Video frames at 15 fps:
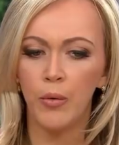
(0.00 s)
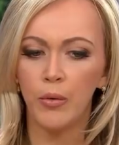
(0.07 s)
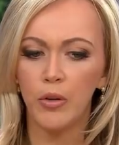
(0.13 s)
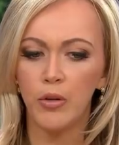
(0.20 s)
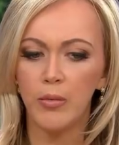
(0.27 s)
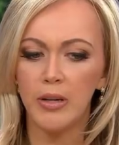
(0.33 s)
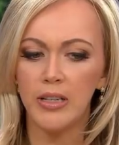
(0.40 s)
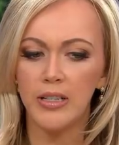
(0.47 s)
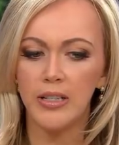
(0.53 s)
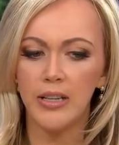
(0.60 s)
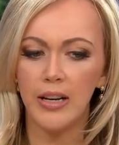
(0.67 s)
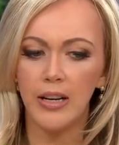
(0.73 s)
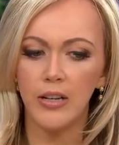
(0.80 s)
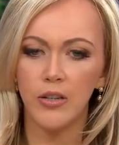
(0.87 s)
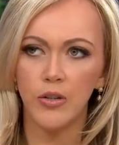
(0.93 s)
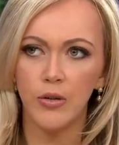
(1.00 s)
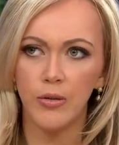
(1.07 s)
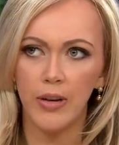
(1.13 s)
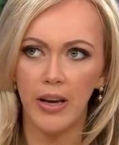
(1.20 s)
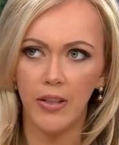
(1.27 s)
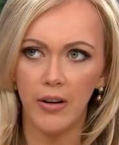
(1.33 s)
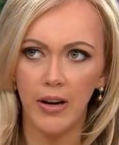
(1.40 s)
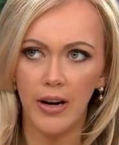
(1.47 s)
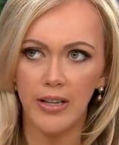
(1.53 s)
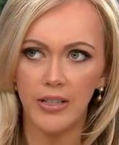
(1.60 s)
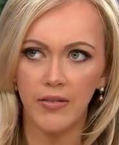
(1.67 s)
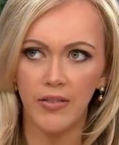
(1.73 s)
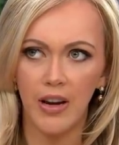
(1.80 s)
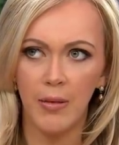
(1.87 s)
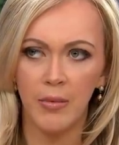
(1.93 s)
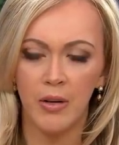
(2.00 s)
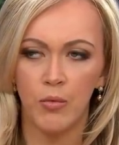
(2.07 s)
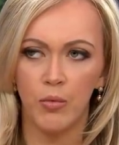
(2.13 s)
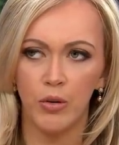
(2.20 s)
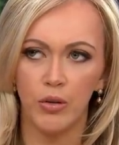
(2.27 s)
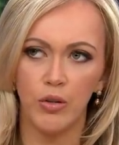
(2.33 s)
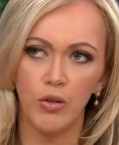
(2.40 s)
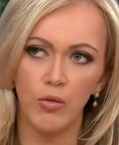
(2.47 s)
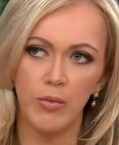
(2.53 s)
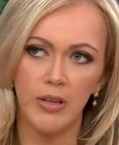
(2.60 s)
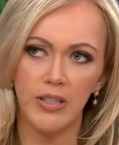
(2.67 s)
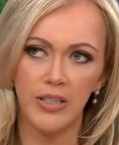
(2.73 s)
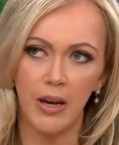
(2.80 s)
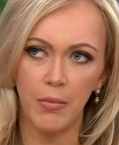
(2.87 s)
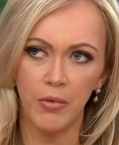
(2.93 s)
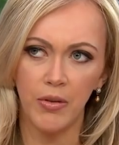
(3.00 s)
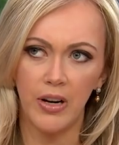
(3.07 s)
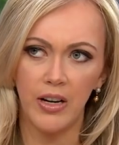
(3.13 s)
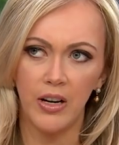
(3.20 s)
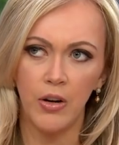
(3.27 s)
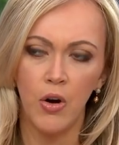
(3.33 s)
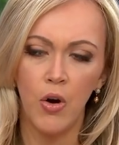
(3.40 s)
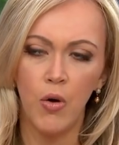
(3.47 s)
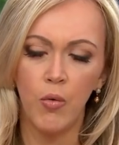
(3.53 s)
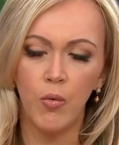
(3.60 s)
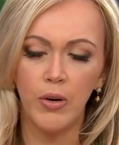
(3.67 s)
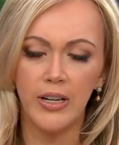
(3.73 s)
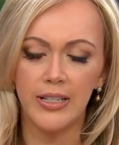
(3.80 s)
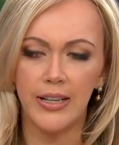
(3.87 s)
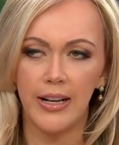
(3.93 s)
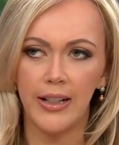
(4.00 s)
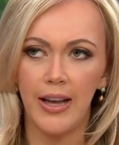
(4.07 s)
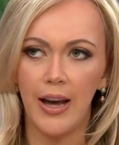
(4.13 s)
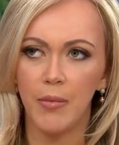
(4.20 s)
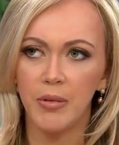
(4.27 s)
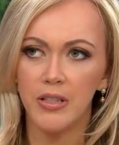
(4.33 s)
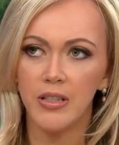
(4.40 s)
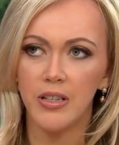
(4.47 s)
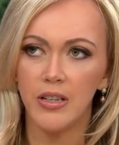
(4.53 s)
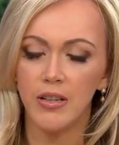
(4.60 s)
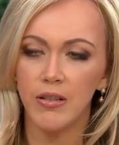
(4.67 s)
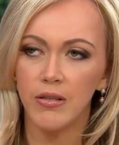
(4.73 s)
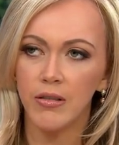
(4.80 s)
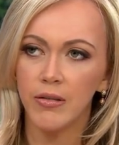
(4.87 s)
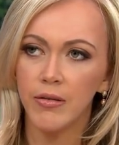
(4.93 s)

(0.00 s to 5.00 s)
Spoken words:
will you be detained together as a family? Will you be separated? What exactly happens to you?